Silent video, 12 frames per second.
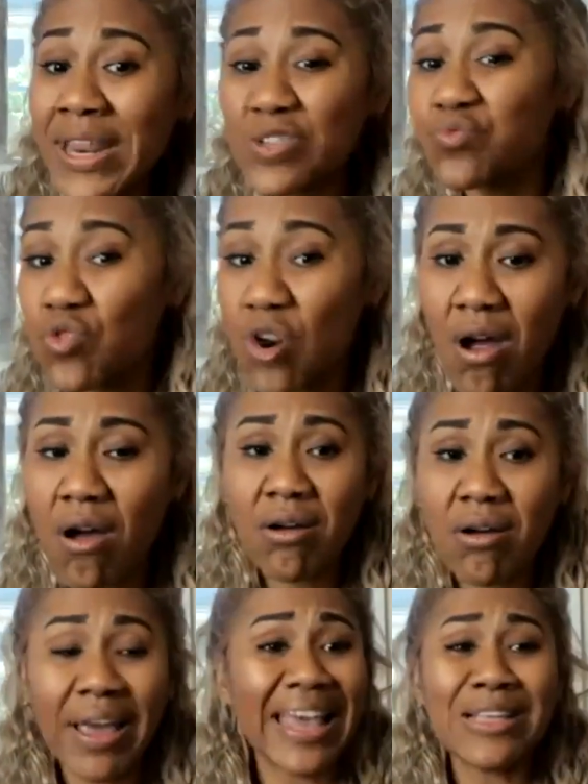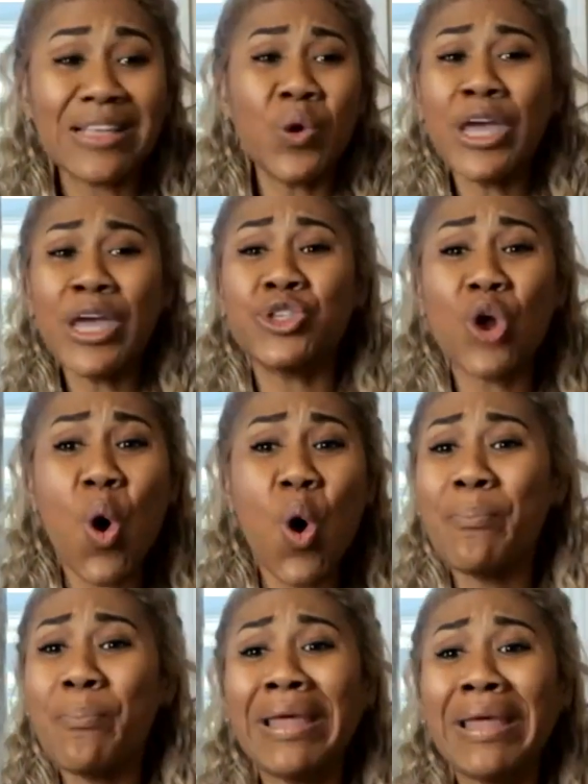wrong is we don't
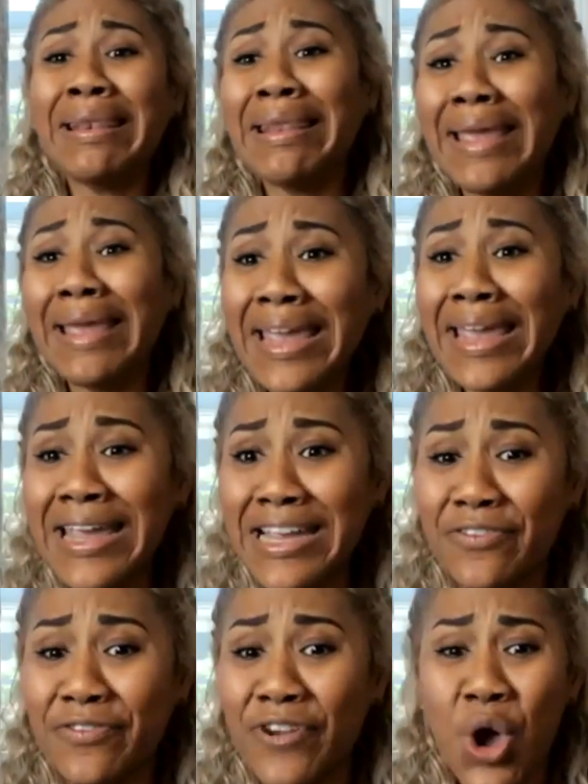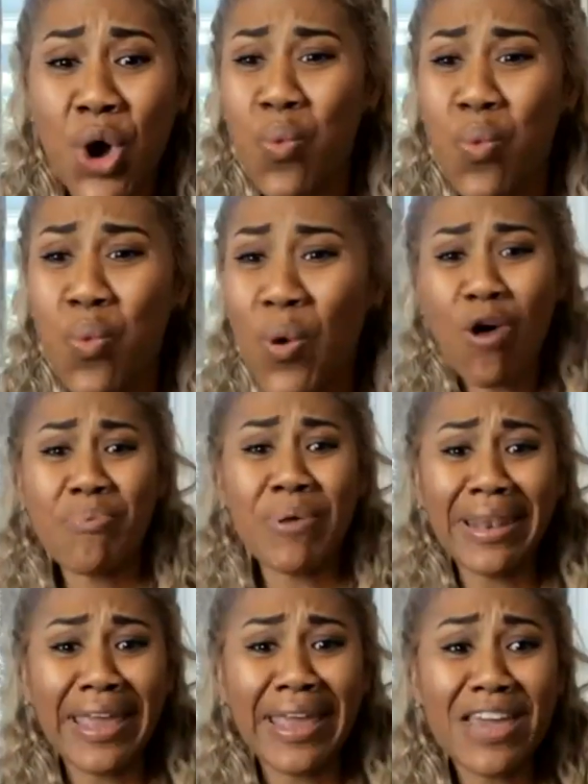believe. We don't
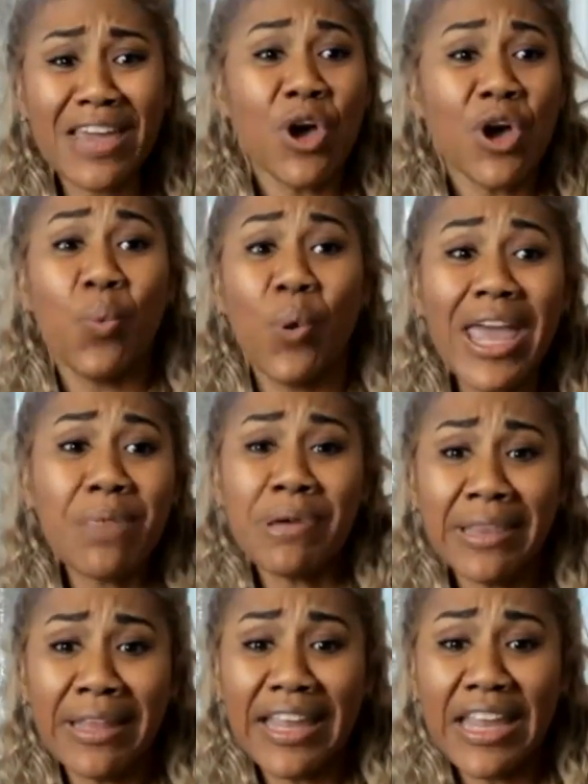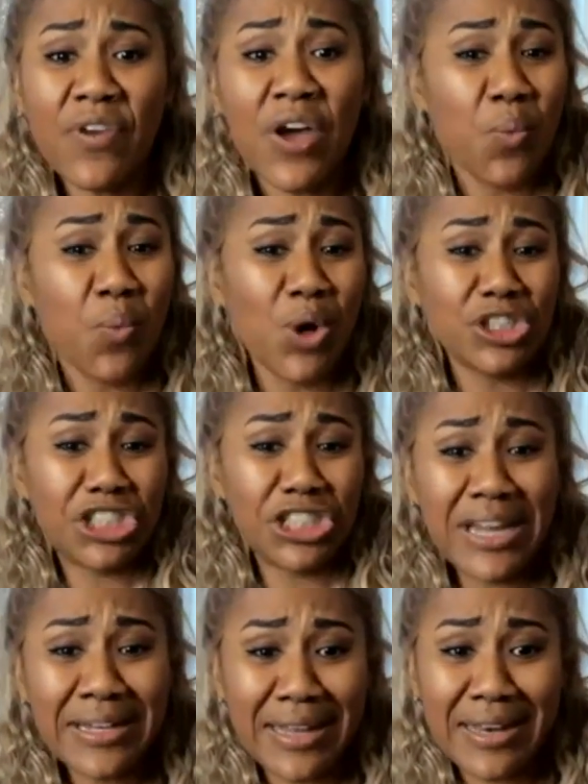believe. We believe, well,
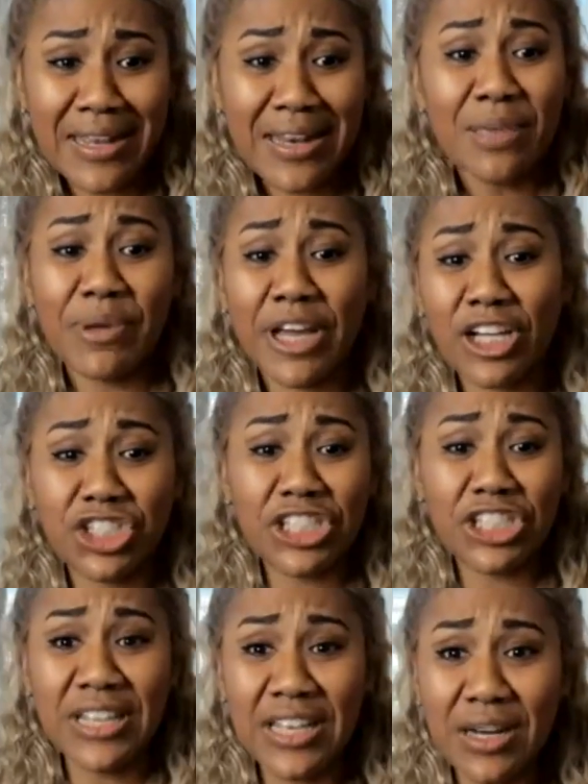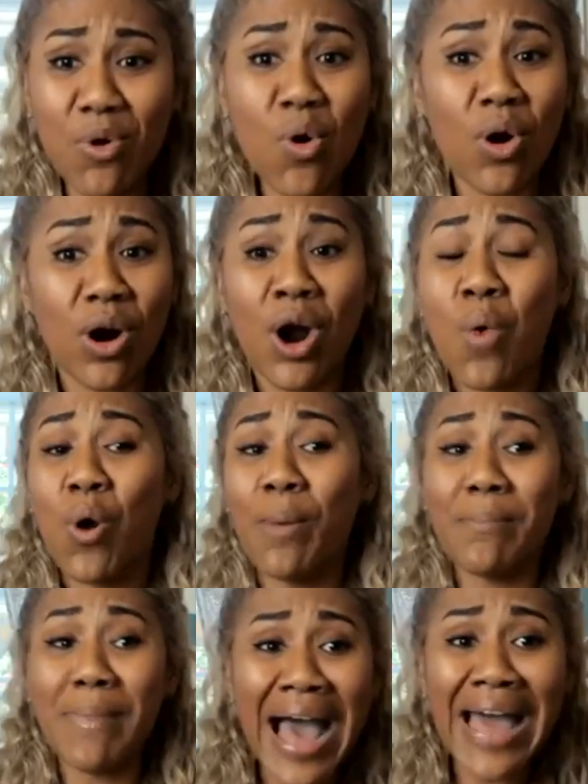she did it because she's Nina Moore. Well,
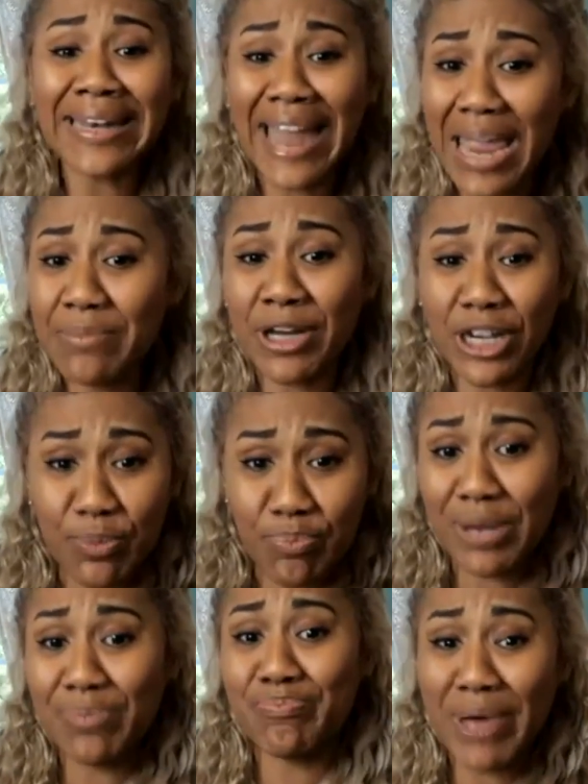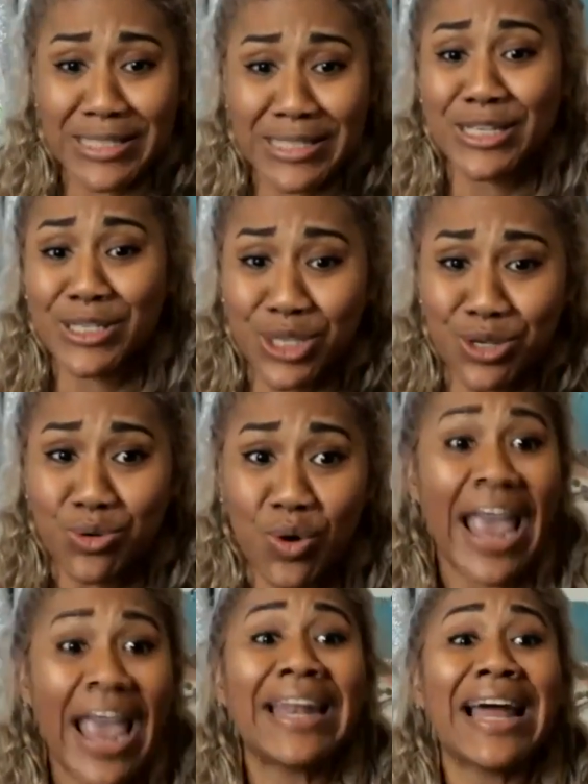my name could have been Betsy Sue,
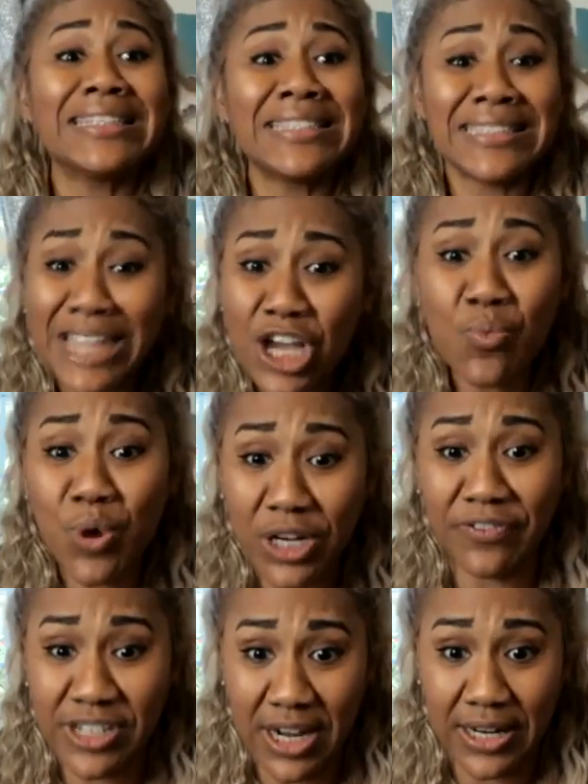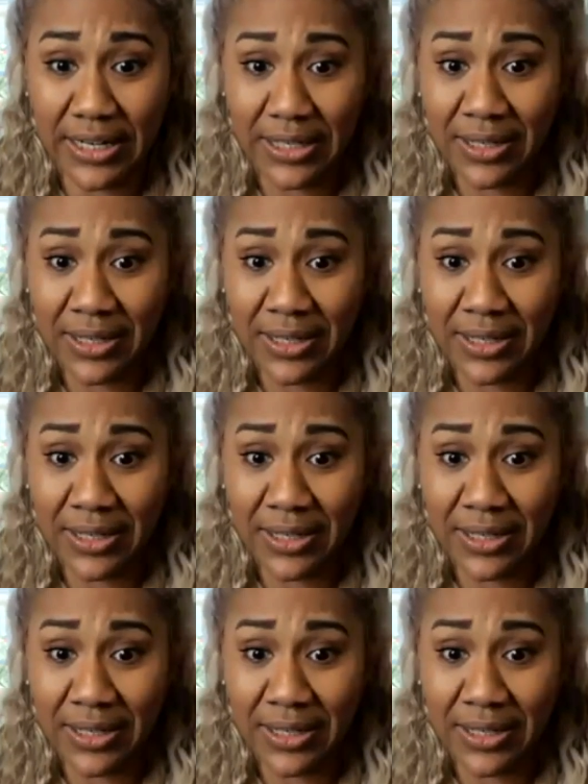and I still would have done it.